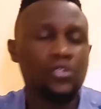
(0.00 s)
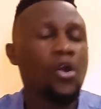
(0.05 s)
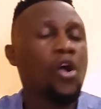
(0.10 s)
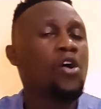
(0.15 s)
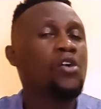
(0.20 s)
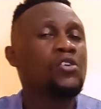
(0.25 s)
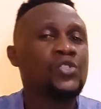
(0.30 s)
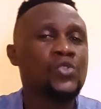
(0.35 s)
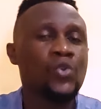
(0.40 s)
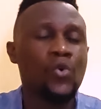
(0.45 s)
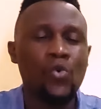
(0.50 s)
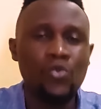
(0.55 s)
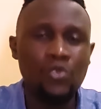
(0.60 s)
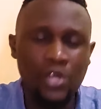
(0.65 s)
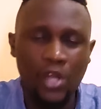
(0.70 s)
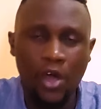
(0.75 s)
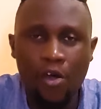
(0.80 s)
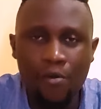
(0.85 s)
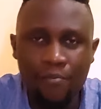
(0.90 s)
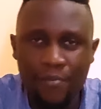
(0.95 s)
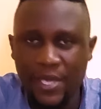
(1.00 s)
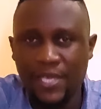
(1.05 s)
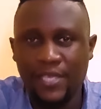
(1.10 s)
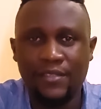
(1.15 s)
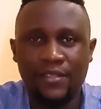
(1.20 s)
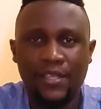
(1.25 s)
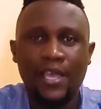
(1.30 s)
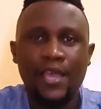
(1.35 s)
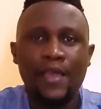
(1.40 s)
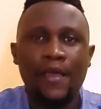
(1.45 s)
Those who know
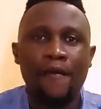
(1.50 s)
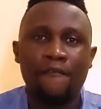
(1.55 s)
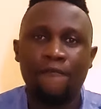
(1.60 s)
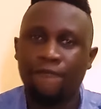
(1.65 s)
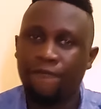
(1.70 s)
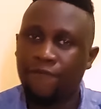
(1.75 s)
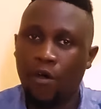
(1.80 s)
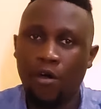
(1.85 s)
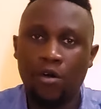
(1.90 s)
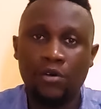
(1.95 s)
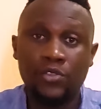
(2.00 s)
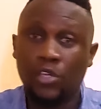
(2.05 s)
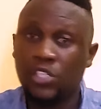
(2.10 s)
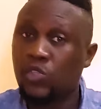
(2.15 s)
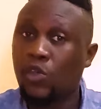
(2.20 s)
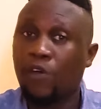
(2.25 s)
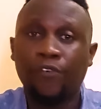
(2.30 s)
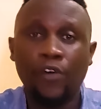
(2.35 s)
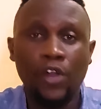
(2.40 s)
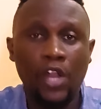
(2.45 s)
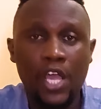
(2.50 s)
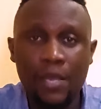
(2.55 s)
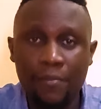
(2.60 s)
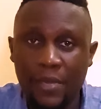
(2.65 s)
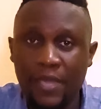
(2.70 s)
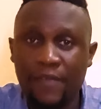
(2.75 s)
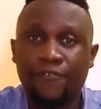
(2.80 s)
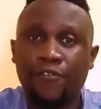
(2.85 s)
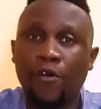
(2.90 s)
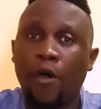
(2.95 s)
me, for those who are following
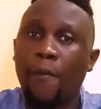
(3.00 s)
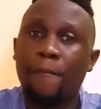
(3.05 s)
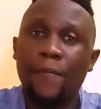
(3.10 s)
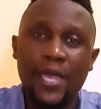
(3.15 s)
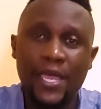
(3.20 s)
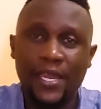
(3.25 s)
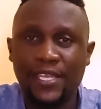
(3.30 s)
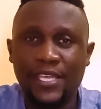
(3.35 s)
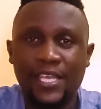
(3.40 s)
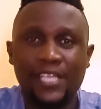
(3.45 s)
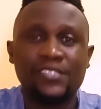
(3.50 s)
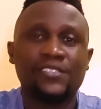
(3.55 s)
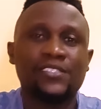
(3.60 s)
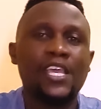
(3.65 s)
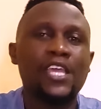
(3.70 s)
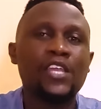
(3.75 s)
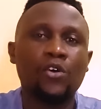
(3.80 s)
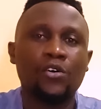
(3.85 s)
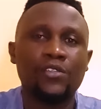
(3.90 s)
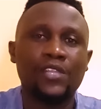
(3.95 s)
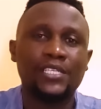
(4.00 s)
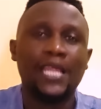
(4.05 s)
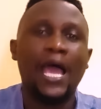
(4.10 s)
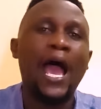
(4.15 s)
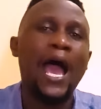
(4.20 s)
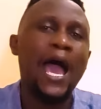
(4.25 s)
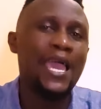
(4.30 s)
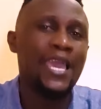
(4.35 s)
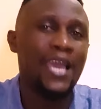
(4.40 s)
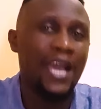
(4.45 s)
me for many years, they know that
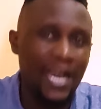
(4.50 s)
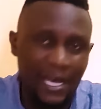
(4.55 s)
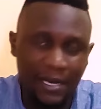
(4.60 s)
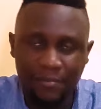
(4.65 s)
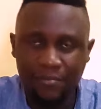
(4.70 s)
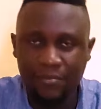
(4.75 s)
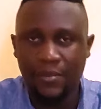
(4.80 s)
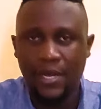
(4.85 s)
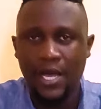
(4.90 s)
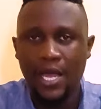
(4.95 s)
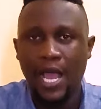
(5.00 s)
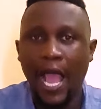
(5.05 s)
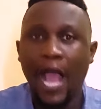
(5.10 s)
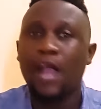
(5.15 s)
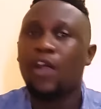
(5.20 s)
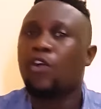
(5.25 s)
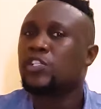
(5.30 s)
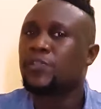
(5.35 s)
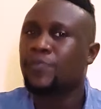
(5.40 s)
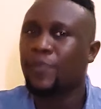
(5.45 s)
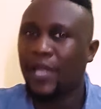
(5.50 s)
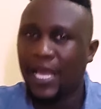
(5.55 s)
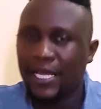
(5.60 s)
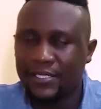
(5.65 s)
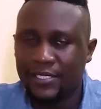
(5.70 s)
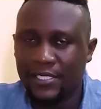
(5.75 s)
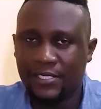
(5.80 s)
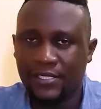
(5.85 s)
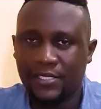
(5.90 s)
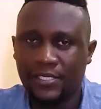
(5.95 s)
I am a gospel
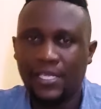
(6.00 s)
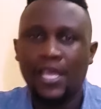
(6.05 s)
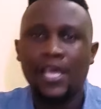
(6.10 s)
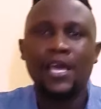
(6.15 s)
artist.